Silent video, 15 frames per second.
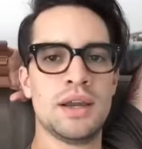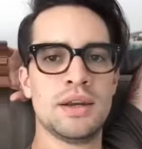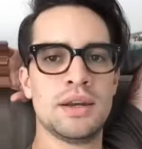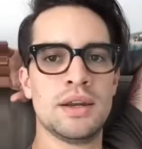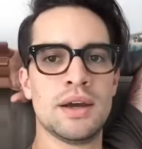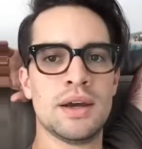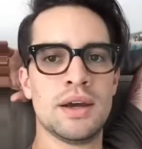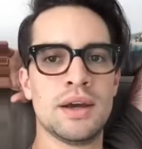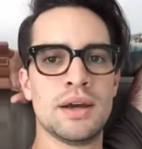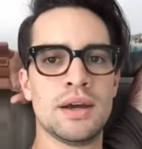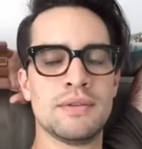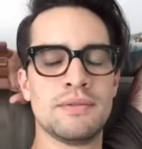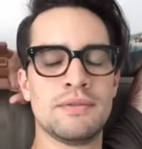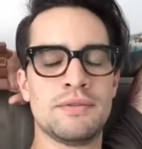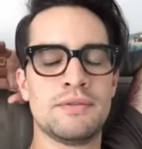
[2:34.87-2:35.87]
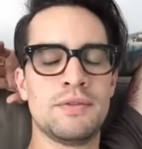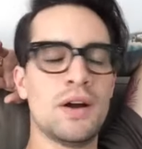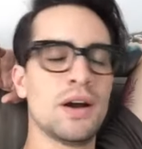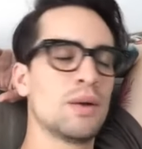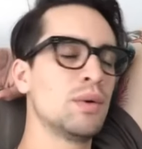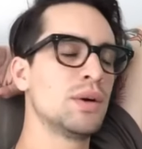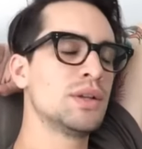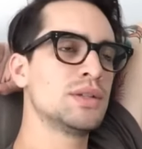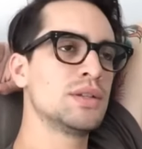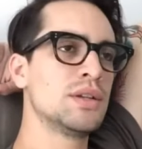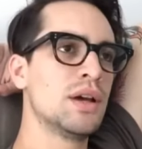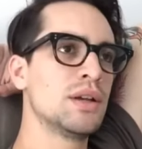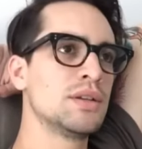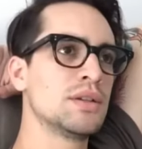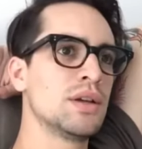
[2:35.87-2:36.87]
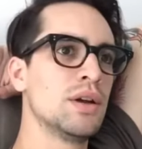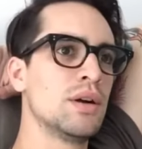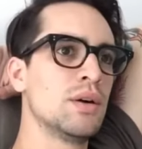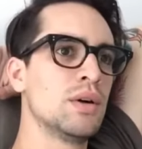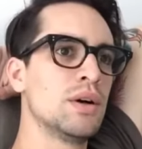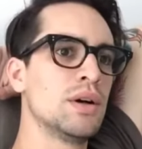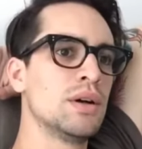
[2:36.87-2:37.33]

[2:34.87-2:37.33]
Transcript: and uh, fuck. What is it? How does it go?